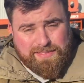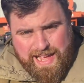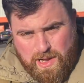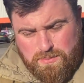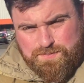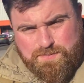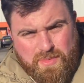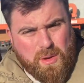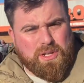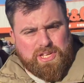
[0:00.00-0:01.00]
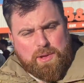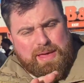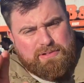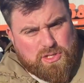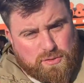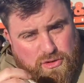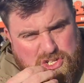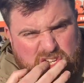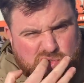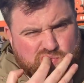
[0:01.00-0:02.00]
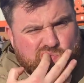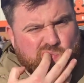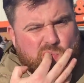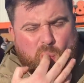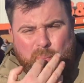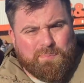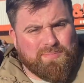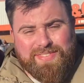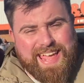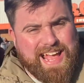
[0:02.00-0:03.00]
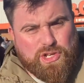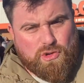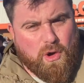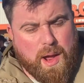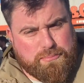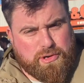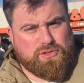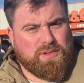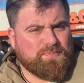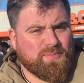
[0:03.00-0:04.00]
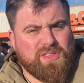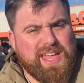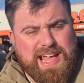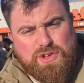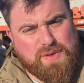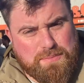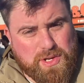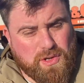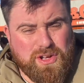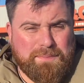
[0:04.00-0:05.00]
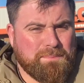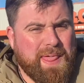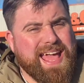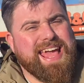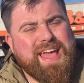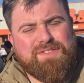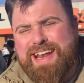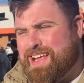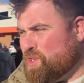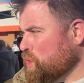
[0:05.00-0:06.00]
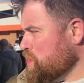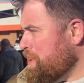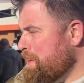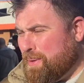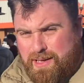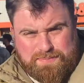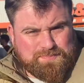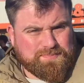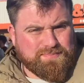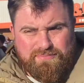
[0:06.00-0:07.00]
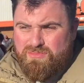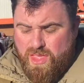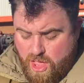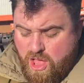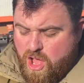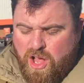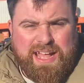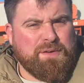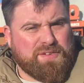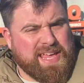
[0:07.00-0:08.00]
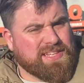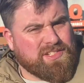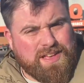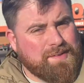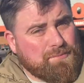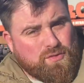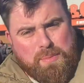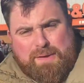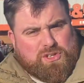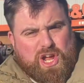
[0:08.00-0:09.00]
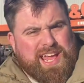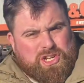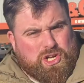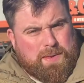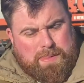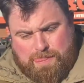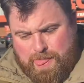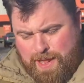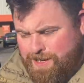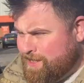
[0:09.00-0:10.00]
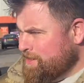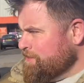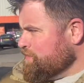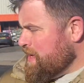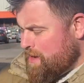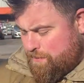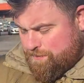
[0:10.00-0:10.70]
Now, I want to tell you about the rest of the fridge. They had your Irn-Brus, they had your Vimtos, they even had Dr Pepper. I came for this just for a bit of a change. Now,